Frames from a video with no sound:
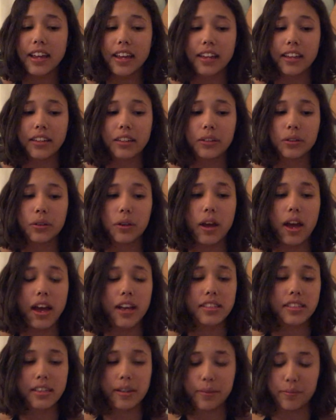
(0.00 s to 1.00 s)
And
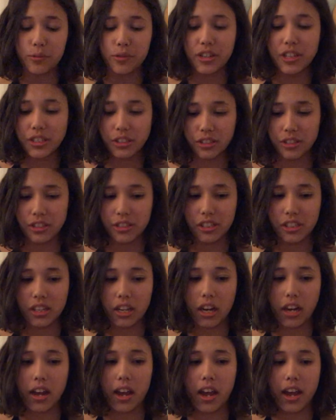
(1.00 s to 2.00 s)
as I'm
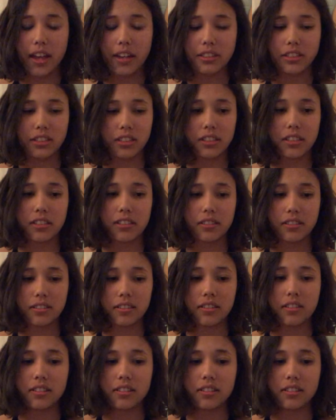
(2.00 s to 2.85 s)
researching, I just